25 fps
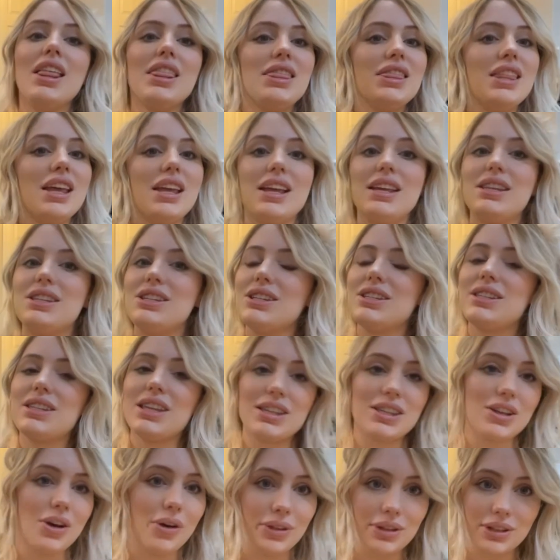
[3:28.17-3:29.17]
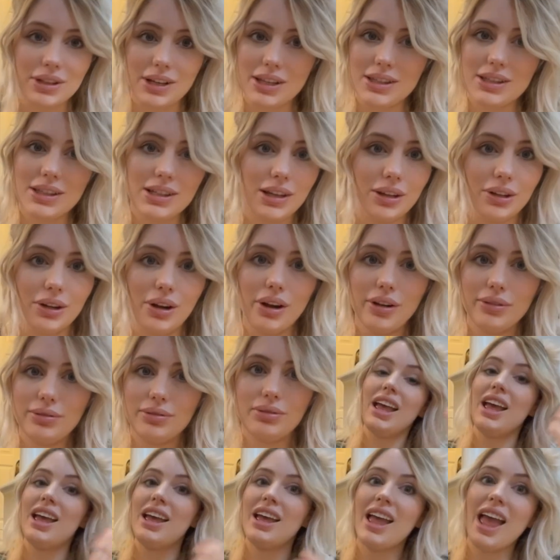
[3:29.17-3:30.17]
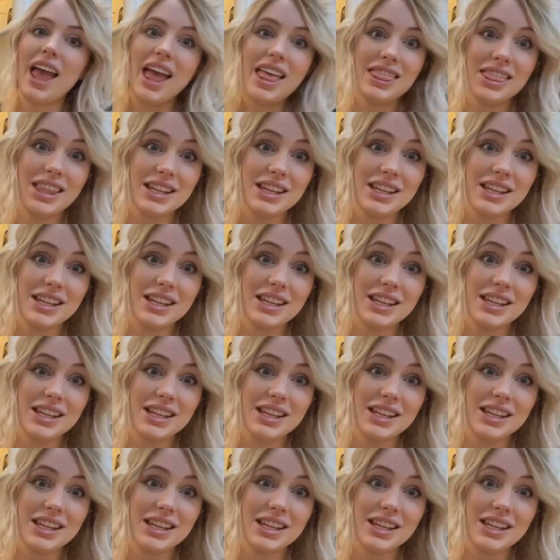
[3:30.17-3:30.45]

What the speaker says: It just gets all the dead skin off. And